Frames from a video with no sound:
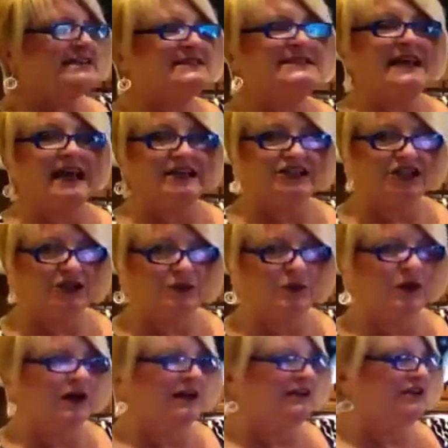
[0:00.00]
section
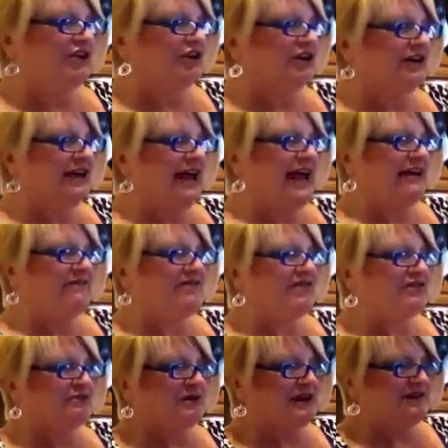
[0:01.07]
1, you're going to have
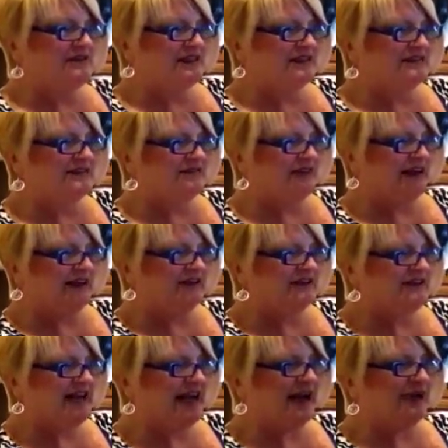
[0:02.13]
3 of these divider
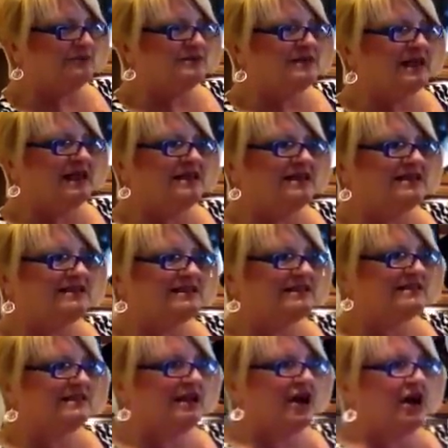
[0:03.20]
tabs, and this
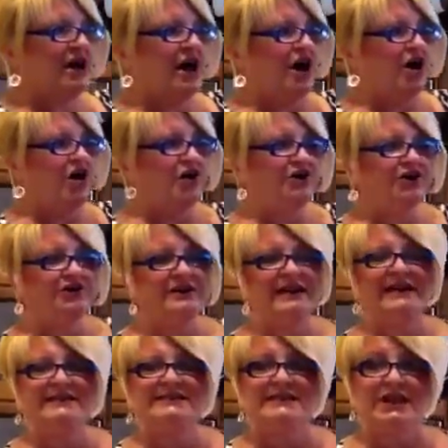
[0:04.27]
is all your
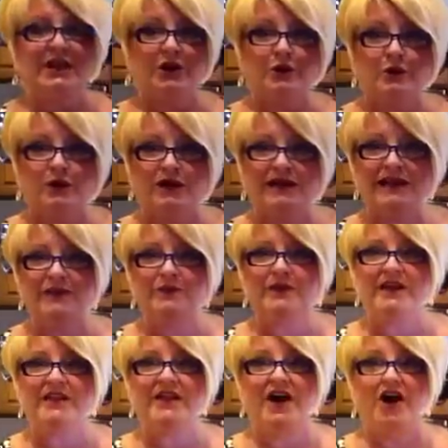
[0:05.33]
leads that you're working
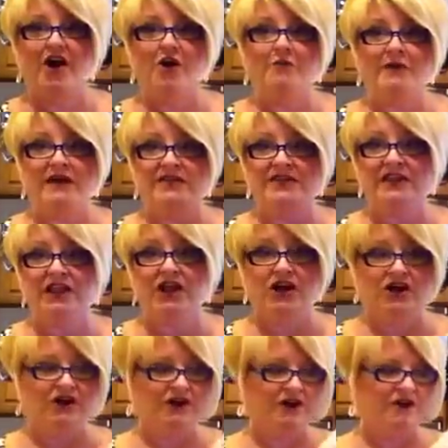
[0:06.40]
with all month
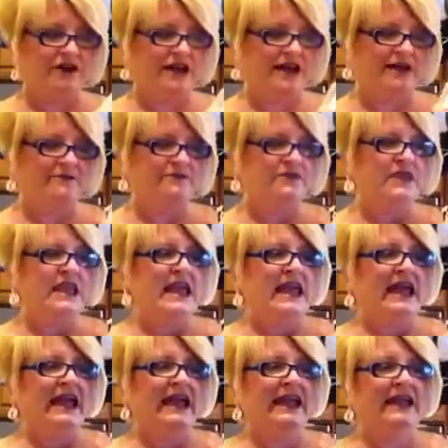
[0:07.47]
long, okay?
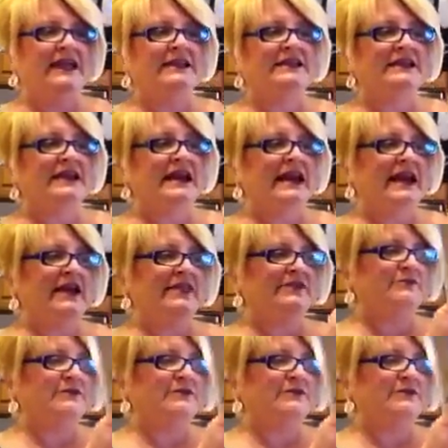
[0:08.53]
And the